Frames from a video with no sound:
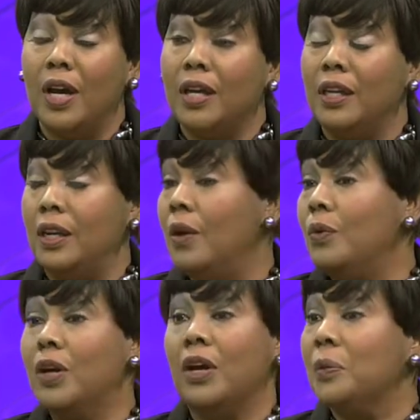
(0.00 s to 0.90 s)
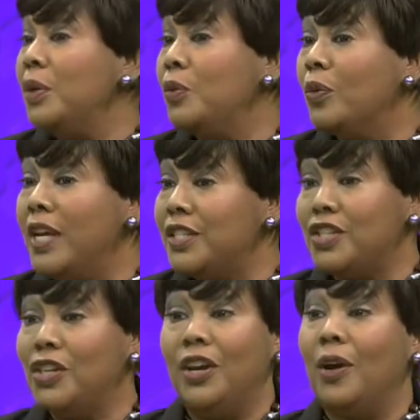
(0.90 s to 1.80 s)
You know, we're going to be rich.
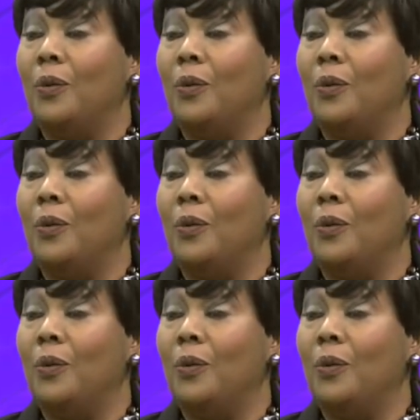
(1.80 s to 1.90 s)
You know,